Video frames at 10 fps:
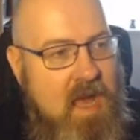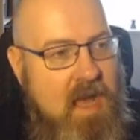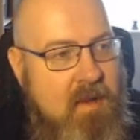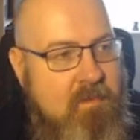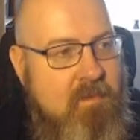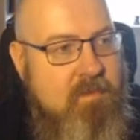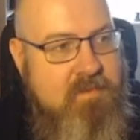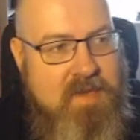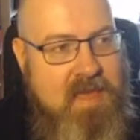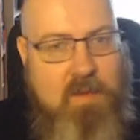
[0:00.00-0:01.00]

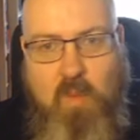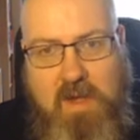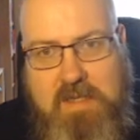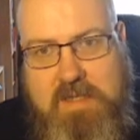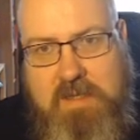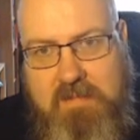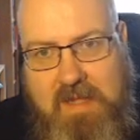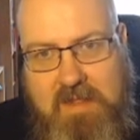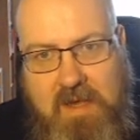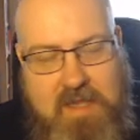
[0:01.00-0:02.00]
But it was
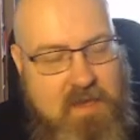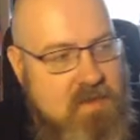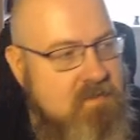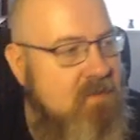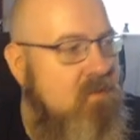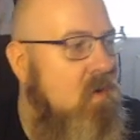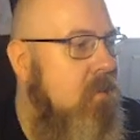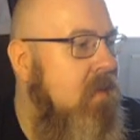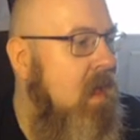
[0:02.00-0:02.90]
something that I used before.